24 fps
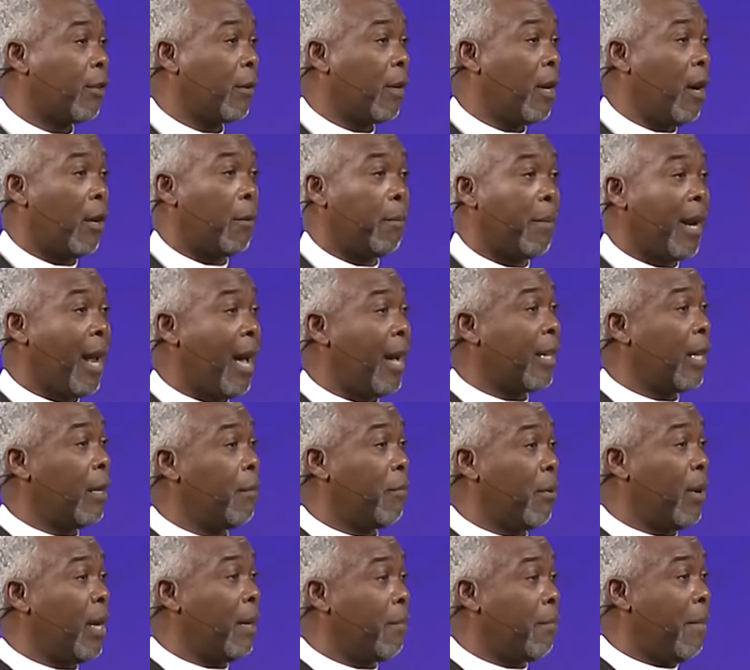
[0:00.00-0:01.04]
God, but I can
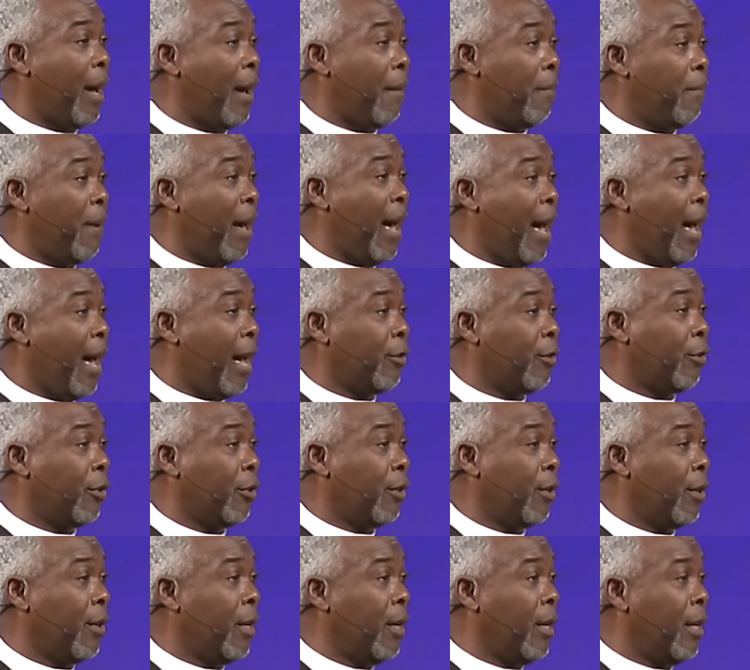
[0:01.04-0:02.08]
bring my
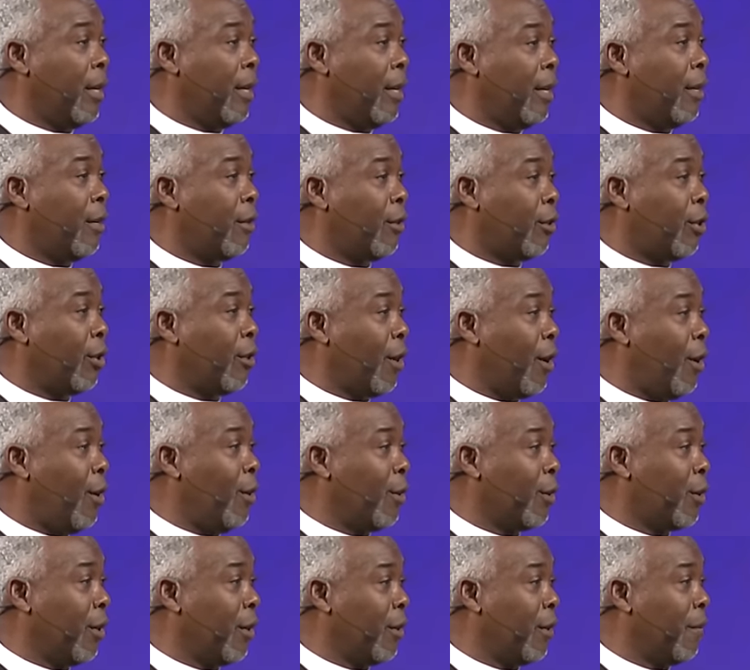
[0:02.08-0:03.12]
past to the
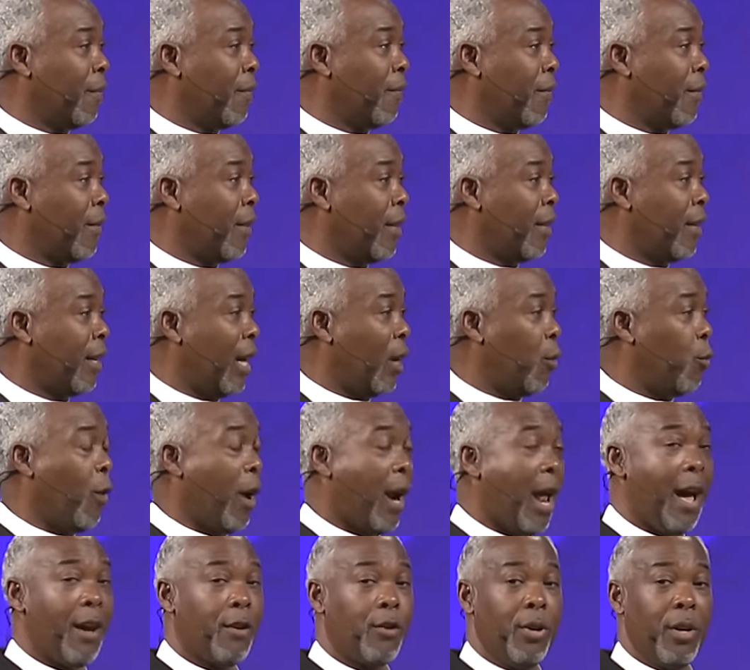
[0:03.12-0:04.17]
altar. And what
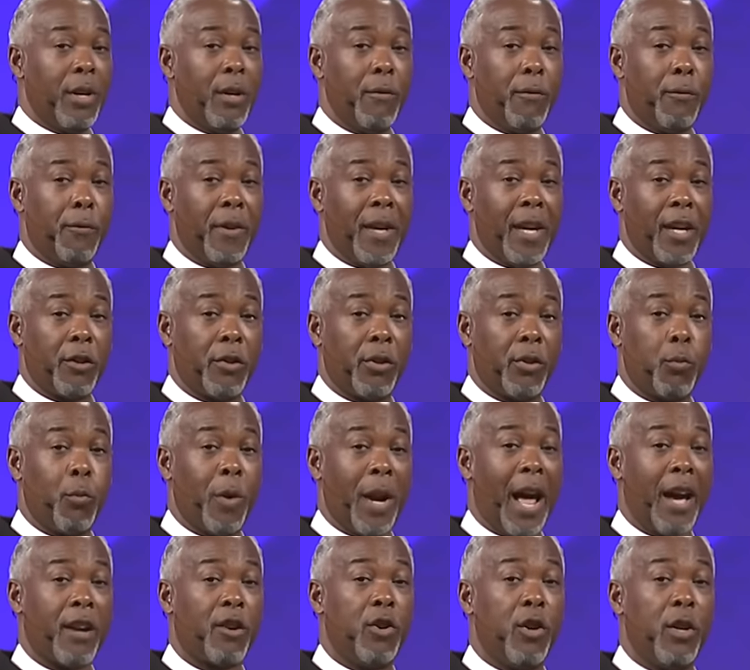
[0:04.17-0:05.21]
I couldn't fix, what
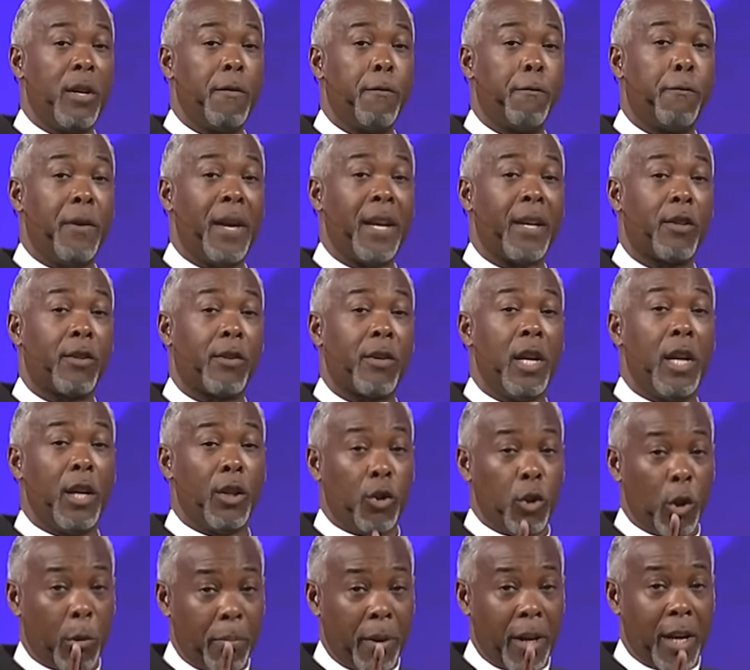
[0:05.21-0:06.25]
I couldn't fix,
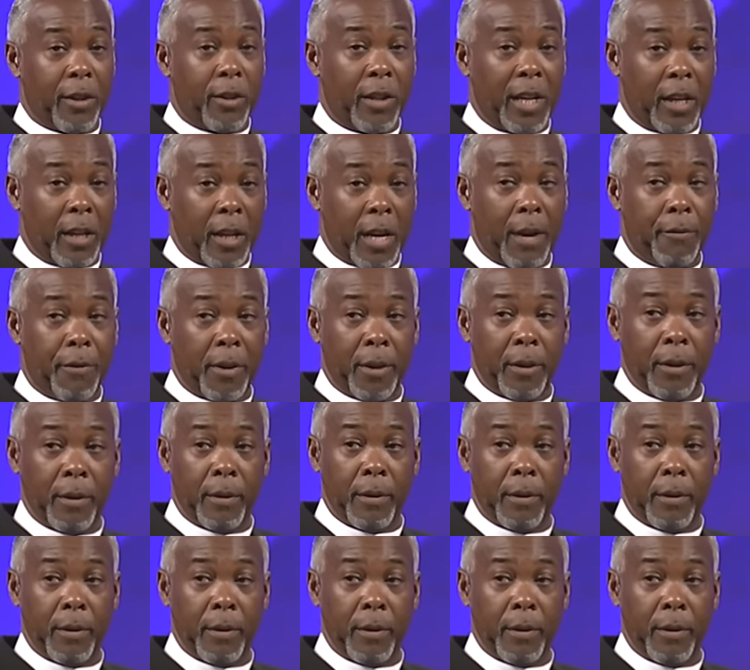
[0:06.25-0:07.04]
your blood can cover.